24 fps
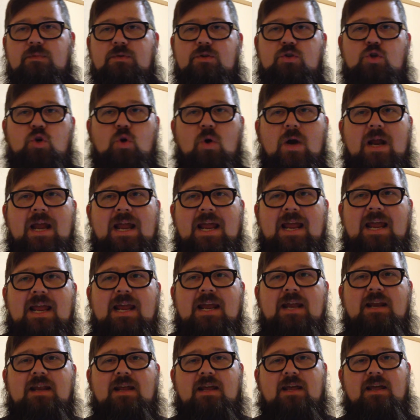
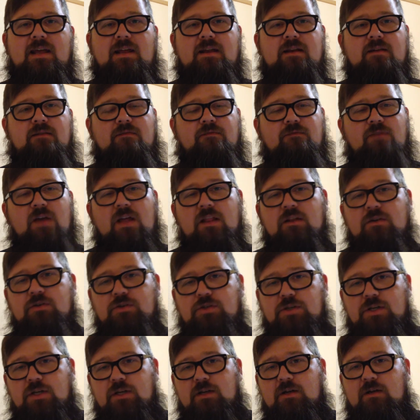trade and
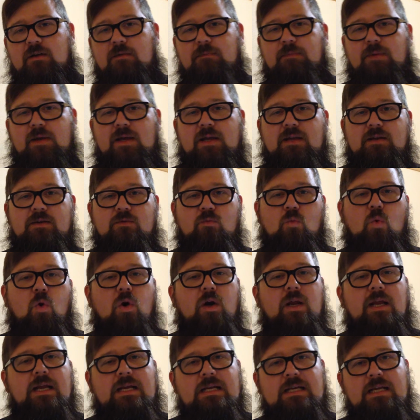fellowship and
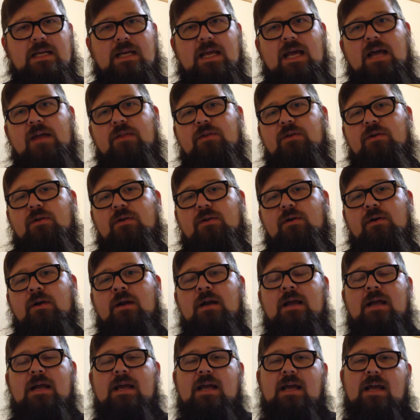working together
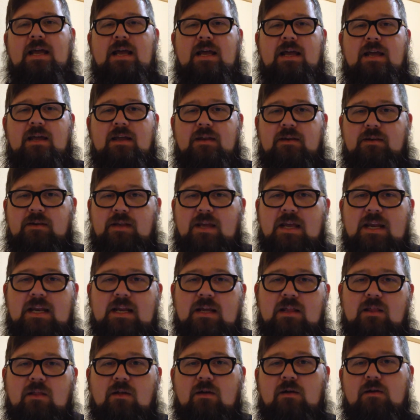and getting
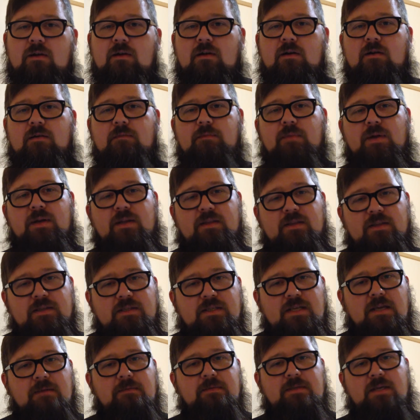along. But at the
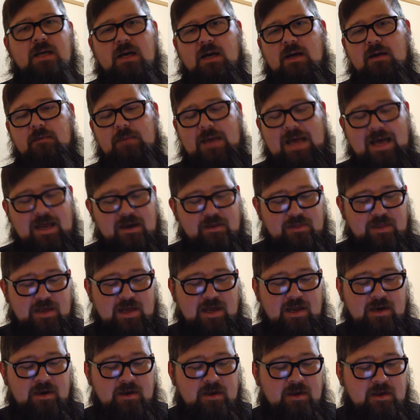same time, out of
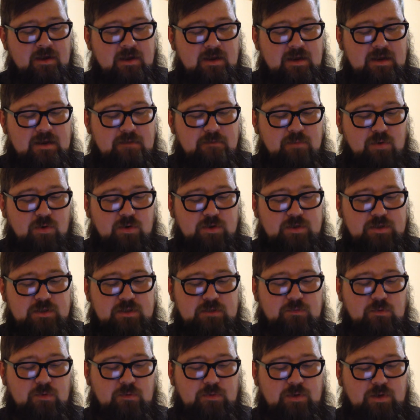that
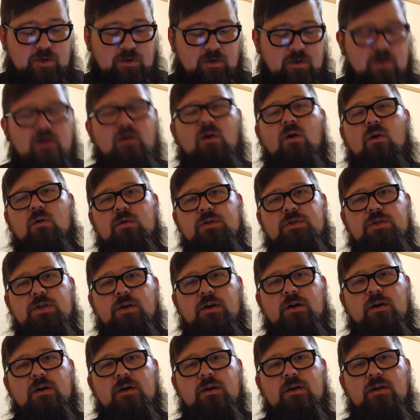emerges what we call
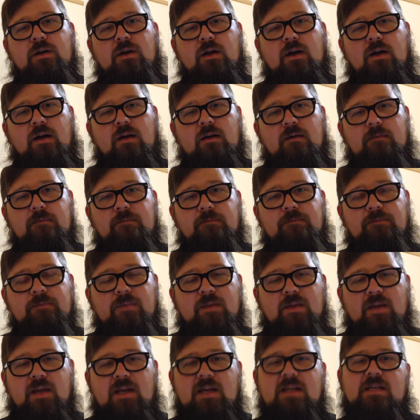culture.
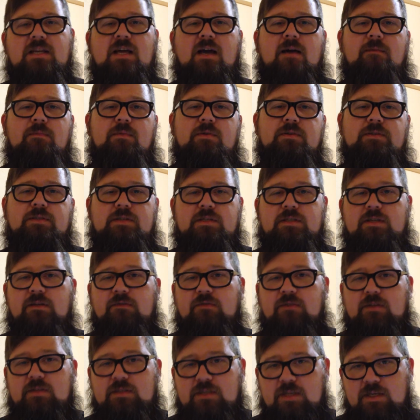Anytime there's a
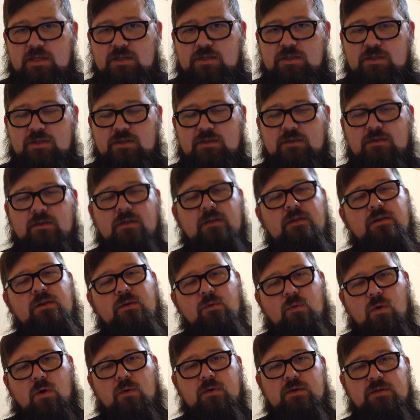civilization,
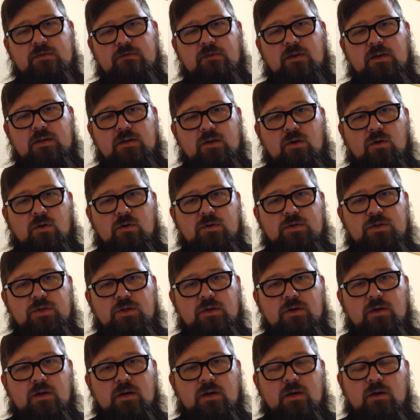you always find
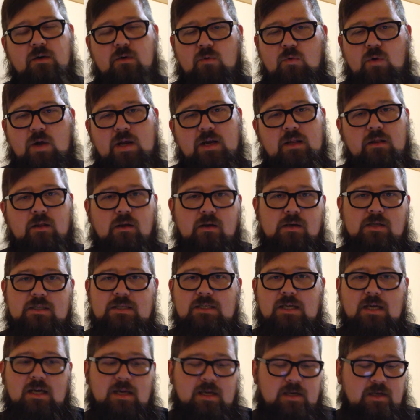culture right
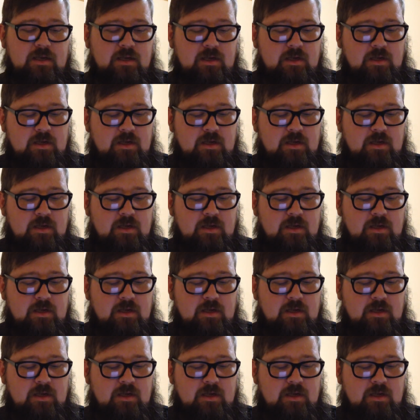alongside.